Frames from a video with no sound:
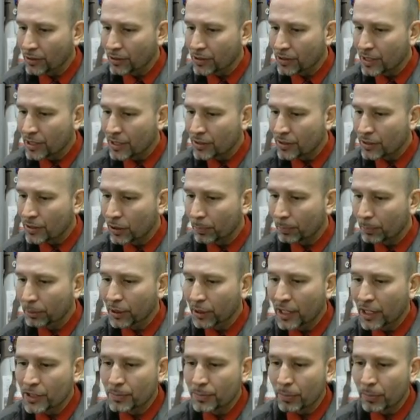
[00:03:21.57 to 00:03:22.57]
You see this little
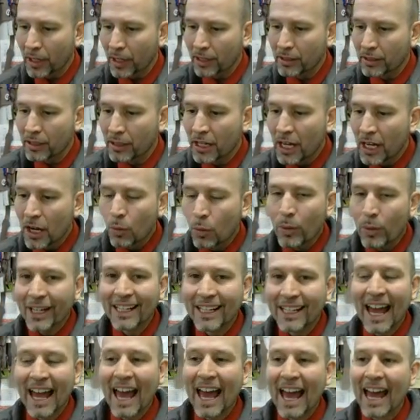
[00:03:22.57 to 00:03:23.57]
plus button? We
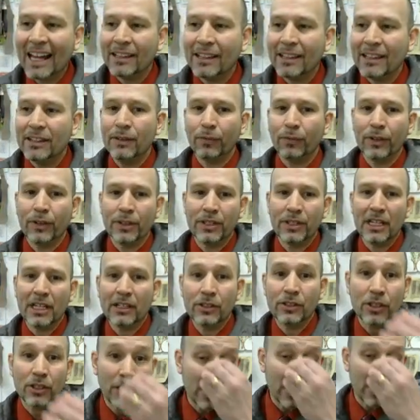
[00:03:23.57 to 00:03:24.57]
can add different
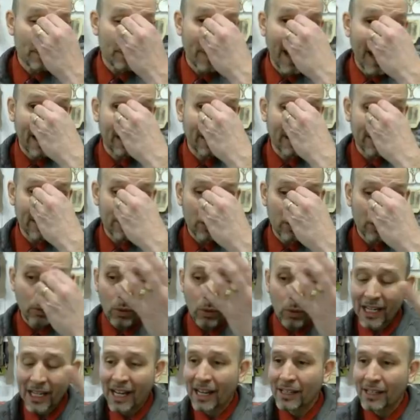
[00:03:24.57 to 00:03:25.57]
things to this Padlet. So
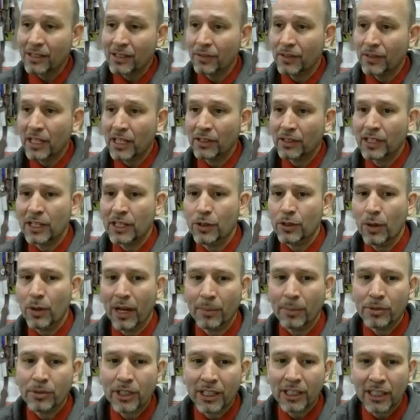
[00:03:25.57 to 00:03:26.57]
what kinds of things can you add?
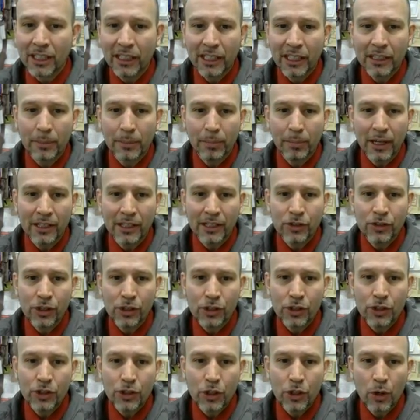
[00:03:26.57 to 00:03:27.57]
I'm just going to click the button to
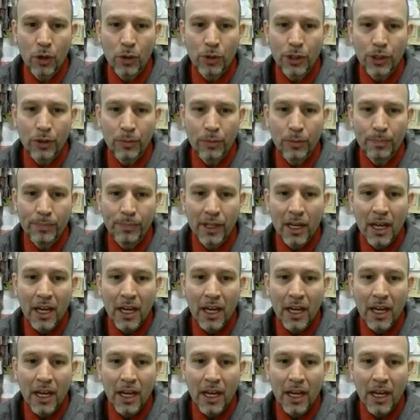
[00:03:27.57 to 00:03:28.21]
show you.